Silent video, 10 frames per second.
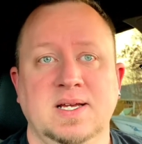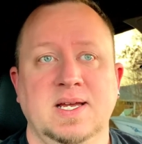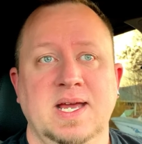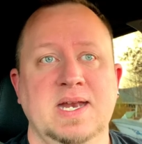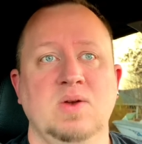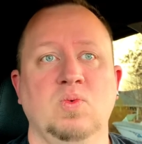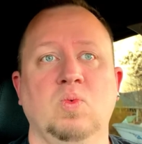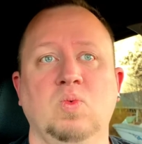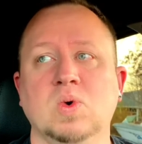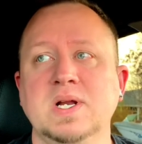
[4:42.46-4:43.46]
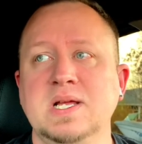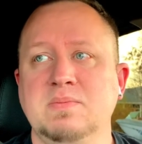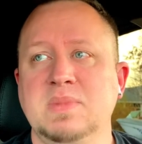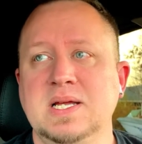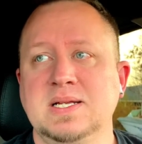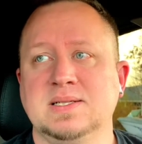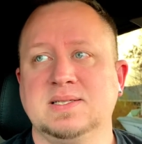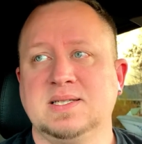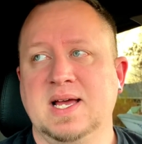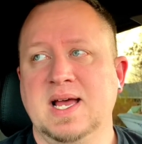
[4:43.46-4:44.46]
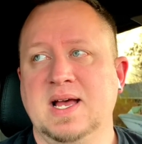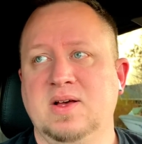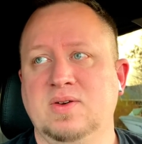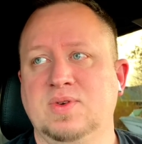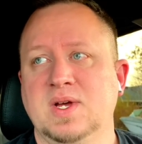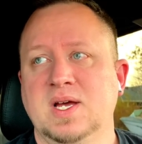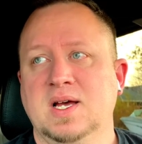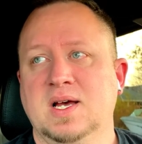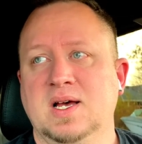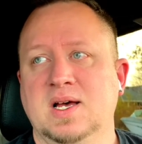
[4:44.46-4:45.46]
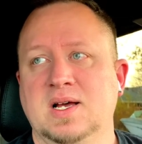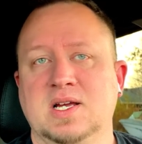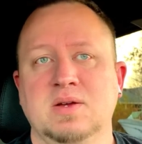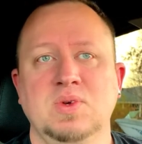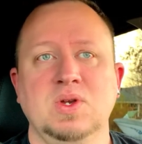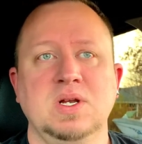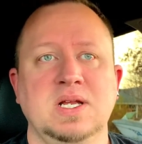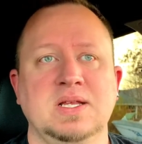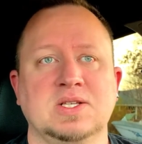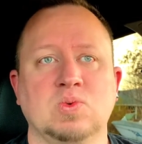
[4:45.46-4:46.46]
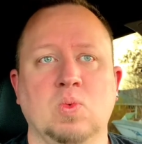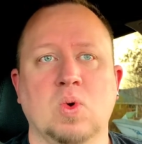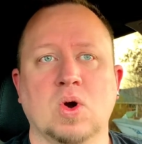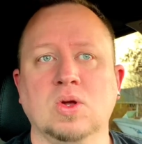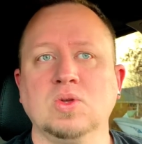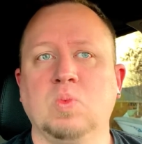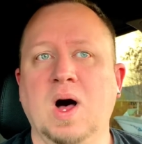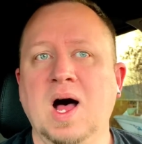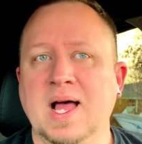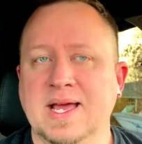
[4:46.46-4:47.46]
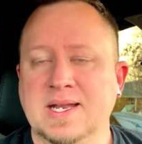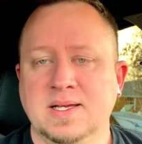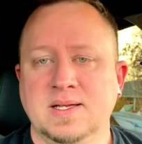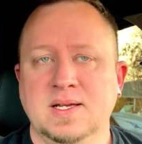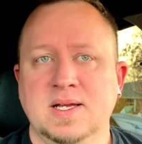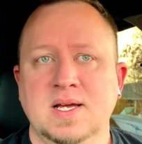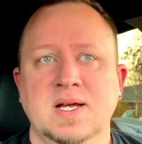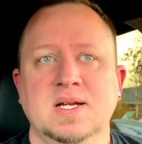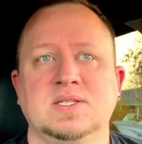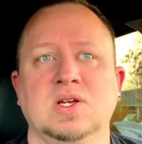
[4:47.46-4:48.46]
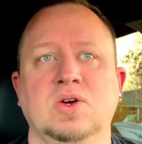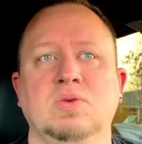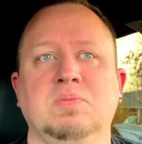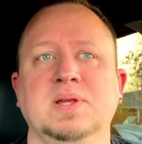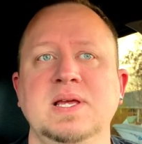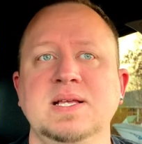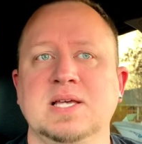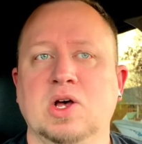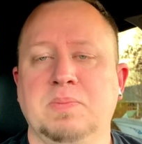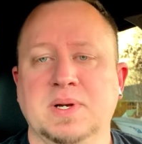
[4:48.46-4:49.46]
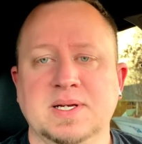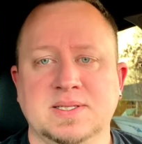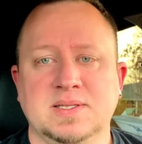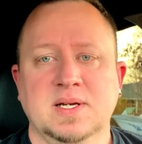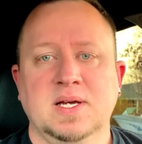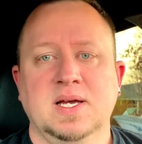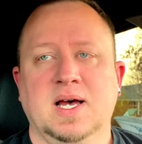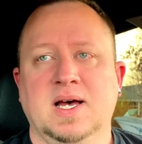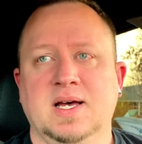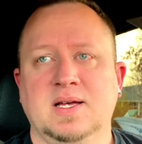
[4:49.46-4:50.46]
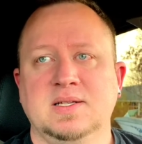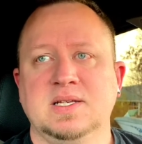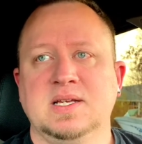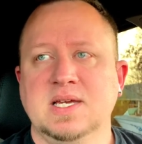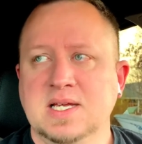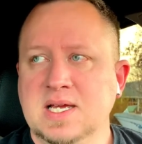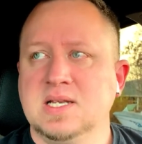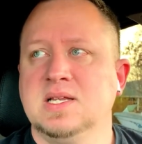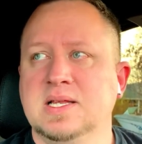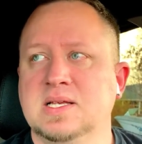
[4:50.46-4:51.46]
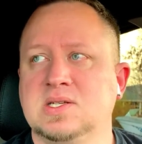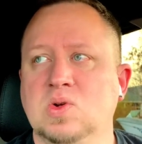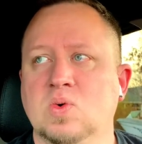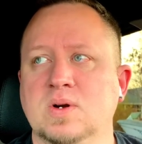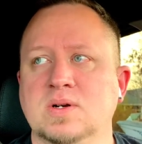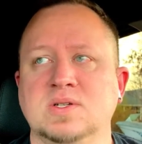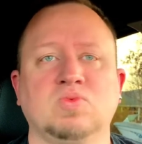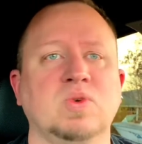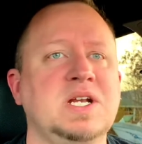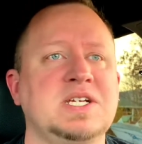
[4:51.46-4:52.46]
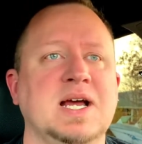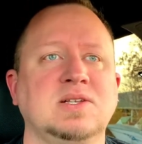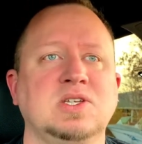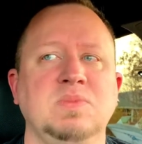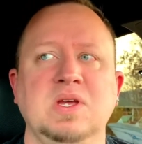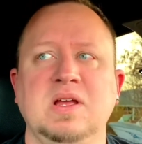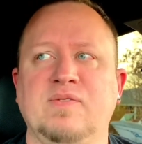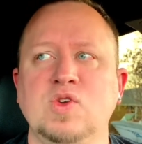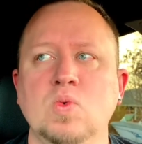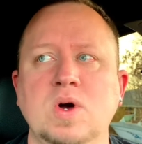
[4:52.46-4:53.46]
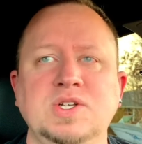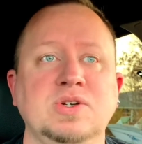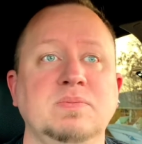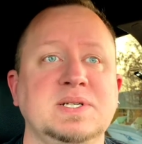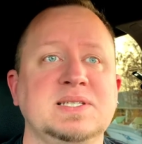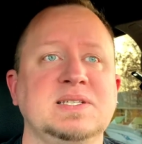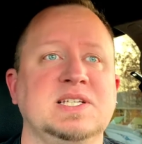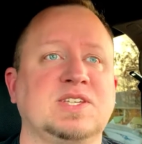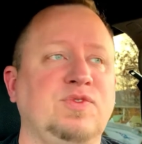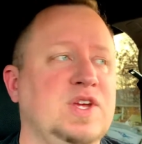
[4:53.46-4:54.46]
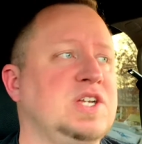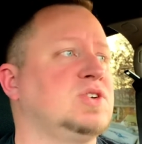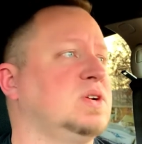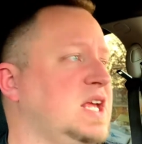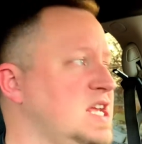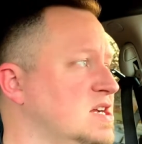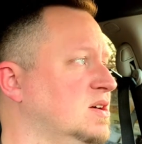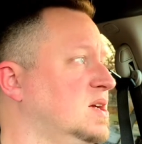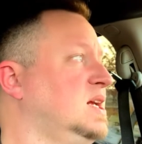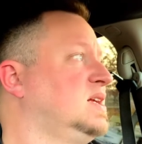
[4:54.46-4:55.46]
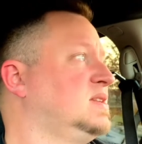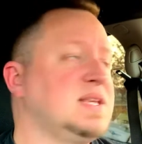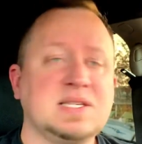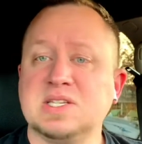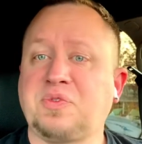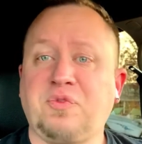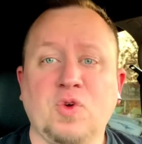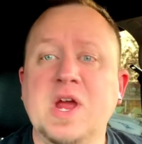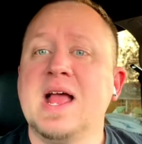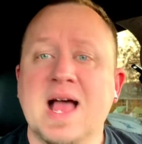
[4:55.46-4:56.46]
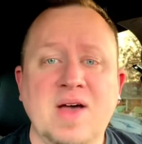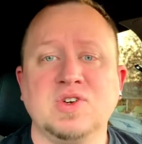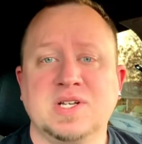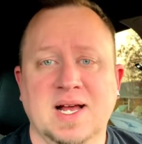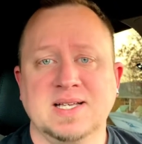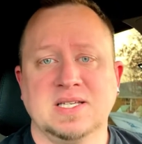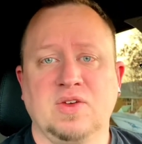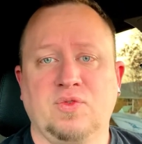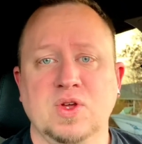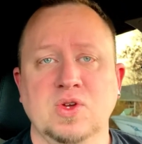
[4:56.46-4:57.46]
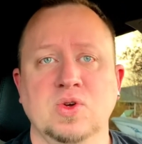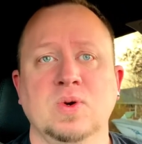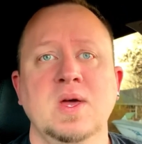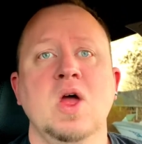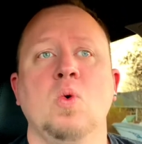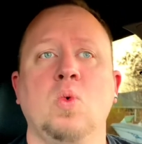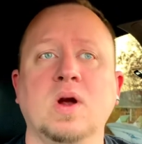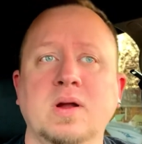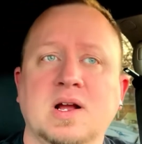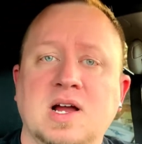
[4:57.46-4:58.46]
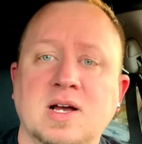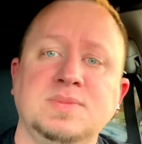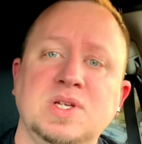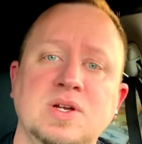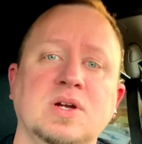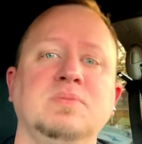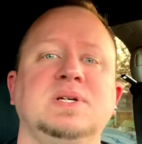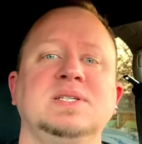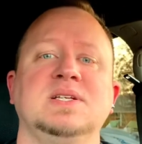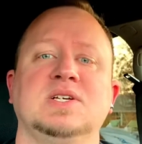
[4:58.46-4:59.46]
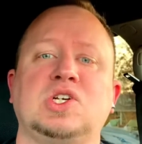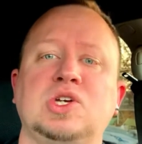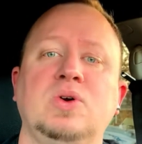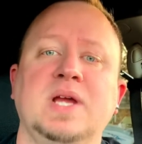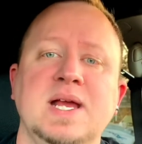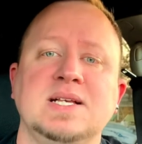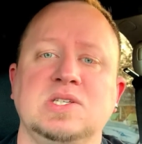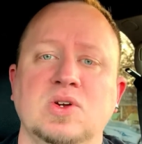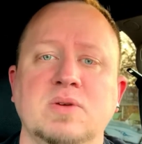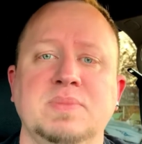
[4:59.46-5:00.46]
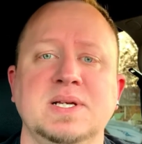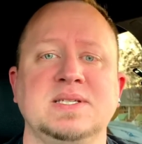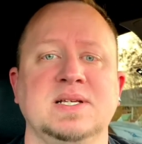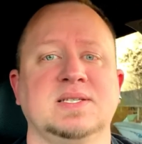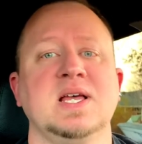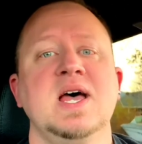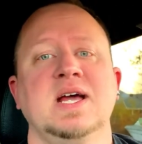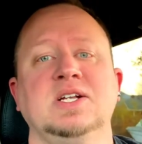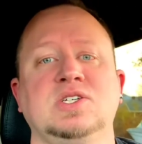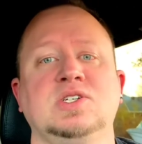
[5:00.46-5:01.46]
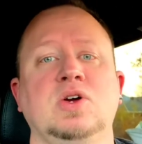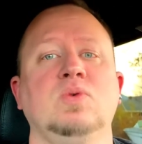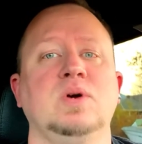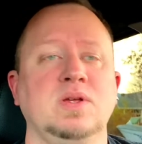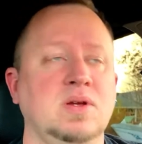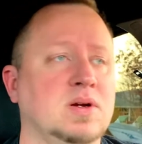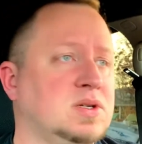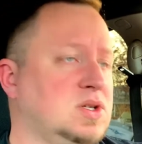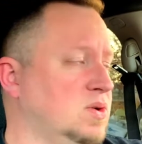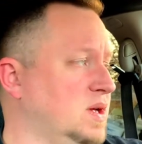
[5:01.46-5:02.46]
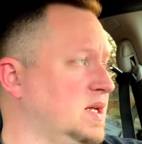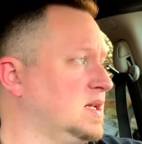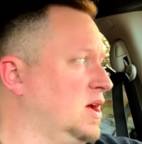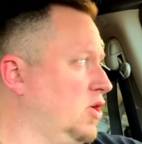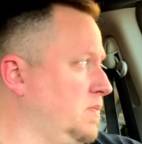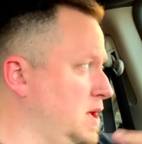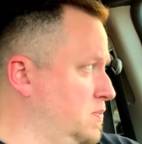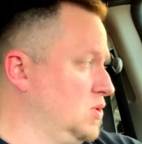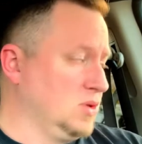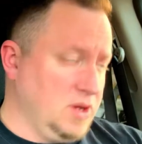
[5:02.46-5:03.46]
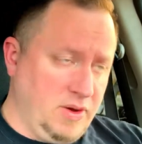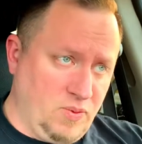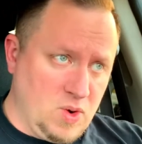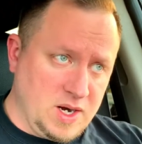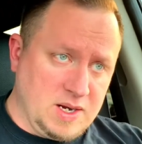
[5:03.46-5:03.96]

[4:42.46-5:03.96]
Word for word: and what it means to have a, a community that's worldwide. So please help us uh, to get into these doors, reach out to me. If you want your business featured here, this is free advertising for you. We're going to come to your business, showcase your business, and show what you're doing to help people live, work,